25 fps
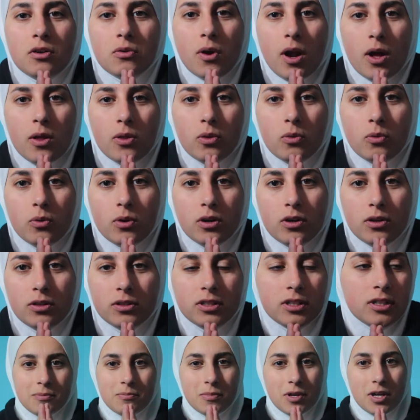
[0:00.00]
around the
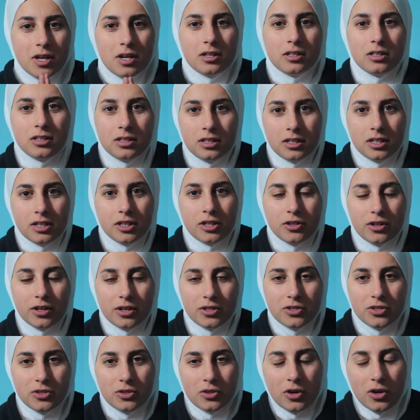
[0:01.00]
world, and may Allah
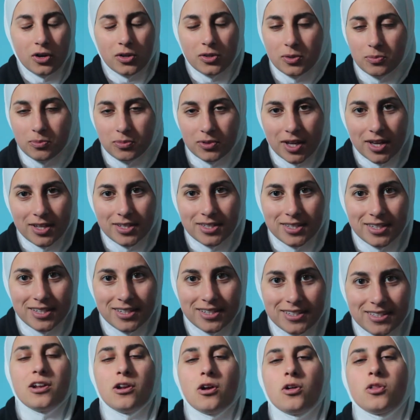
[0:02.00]
grant you all the
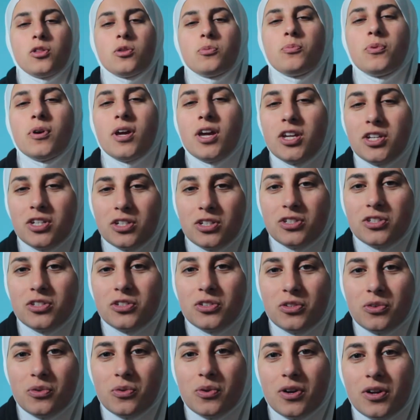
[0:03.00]
blessing and all the patience
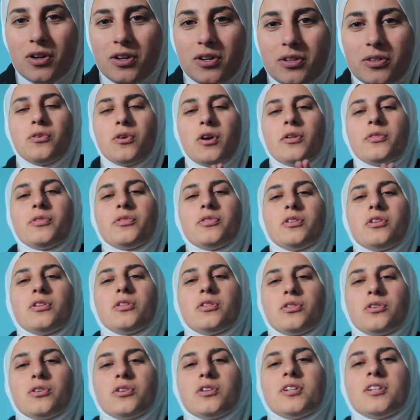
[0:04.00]
in the world throughout the
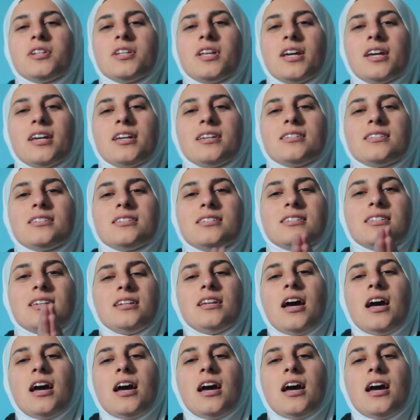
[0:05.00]
30 days.